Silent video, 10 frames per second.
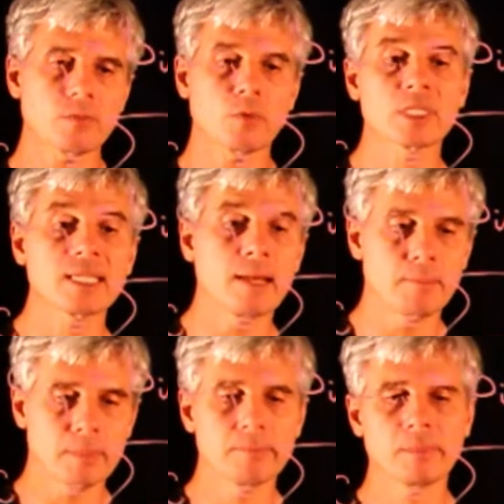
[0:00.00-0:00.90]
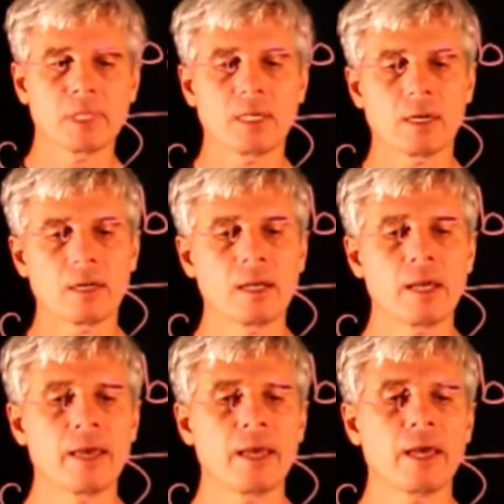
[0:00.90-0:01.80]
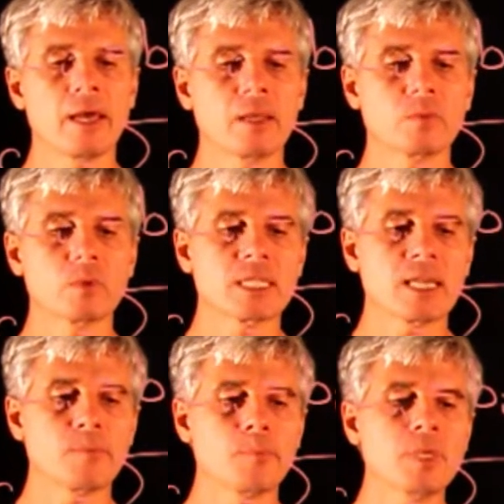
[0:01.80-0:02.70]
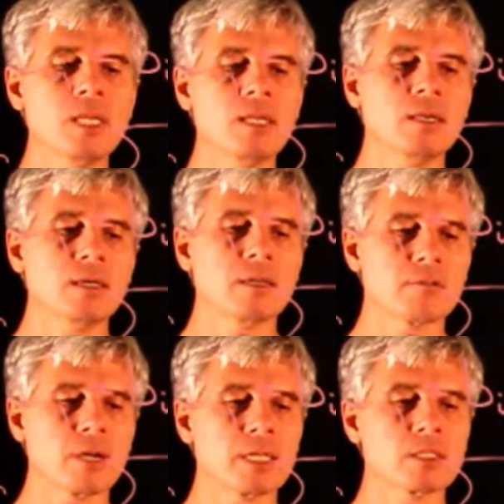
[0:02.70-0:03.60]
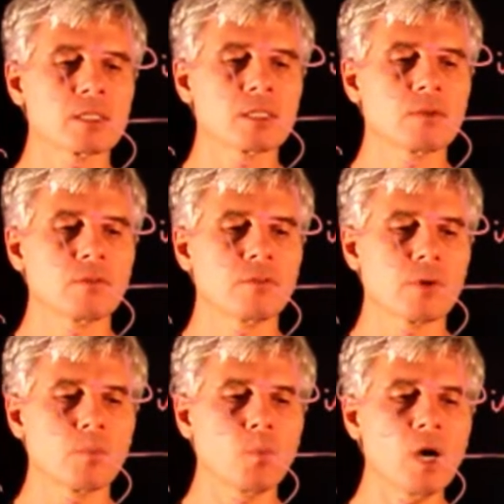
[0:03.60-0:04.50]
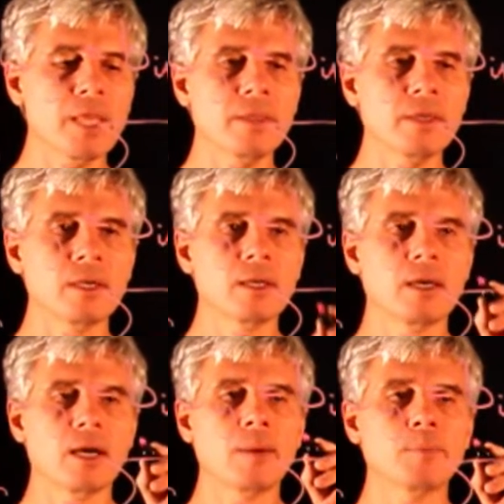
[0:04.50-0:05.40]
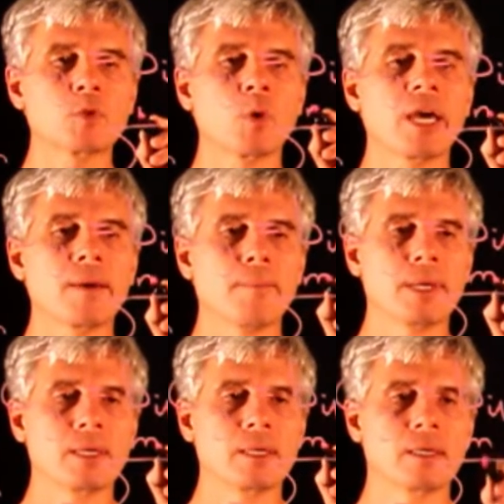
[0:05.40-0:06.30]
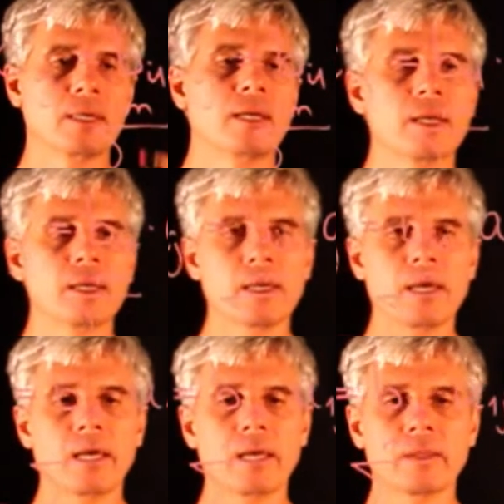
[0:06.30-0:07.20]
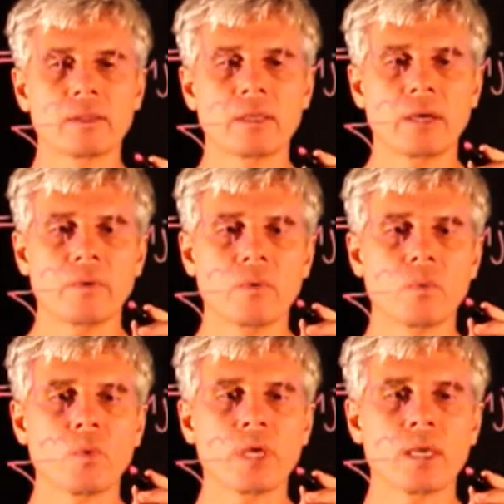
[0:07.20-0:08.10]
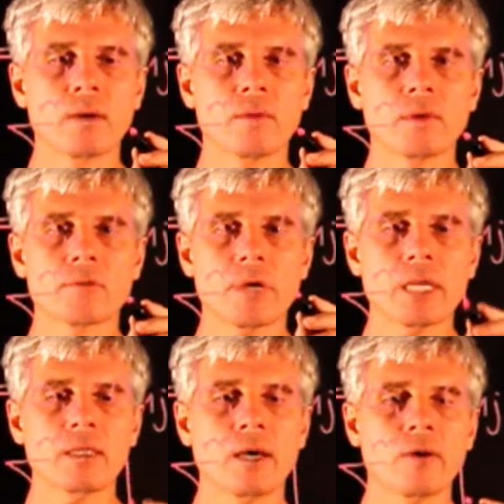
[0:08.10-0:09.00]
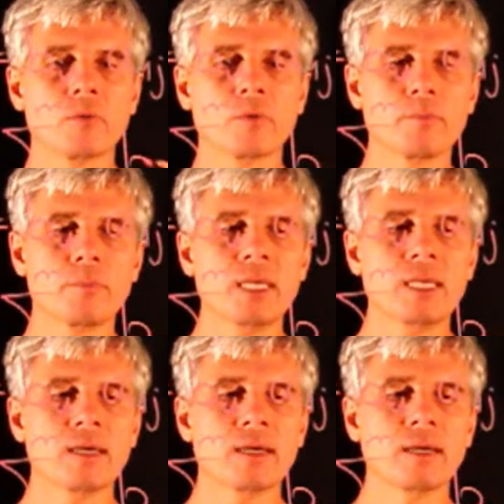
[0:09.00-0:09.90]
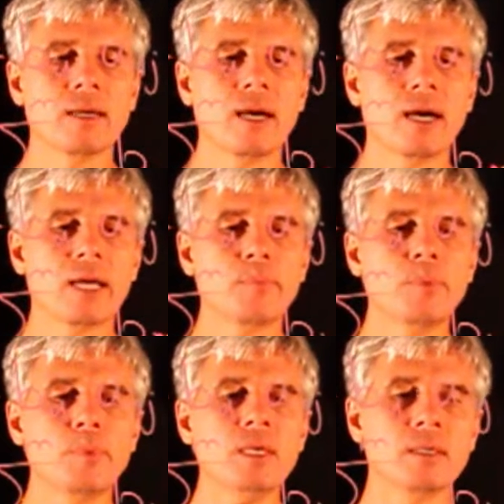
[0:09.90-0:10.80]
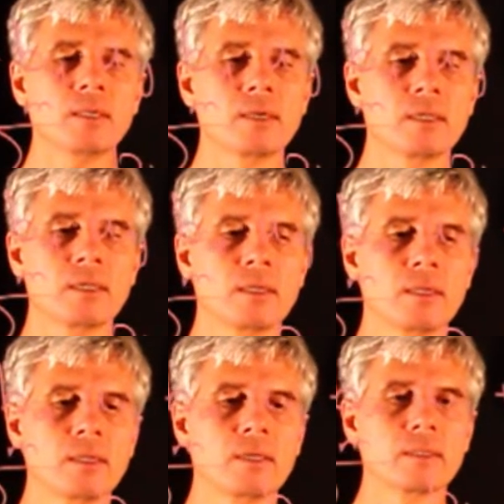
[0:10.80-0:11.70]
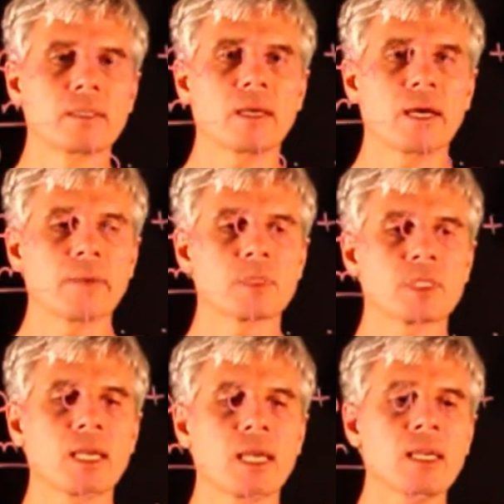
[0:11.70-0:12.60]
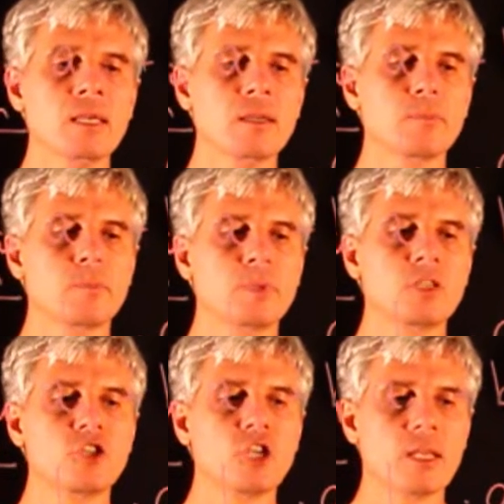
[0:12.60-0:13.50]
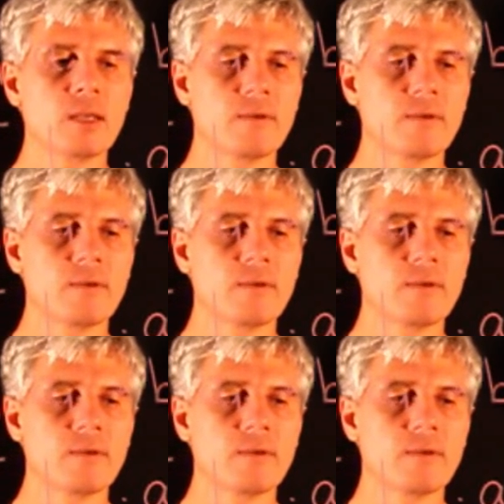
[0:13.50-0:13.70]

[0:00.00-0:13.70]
for sum here. And we say P runs from 1 up to M. And we write down BIP times APJ.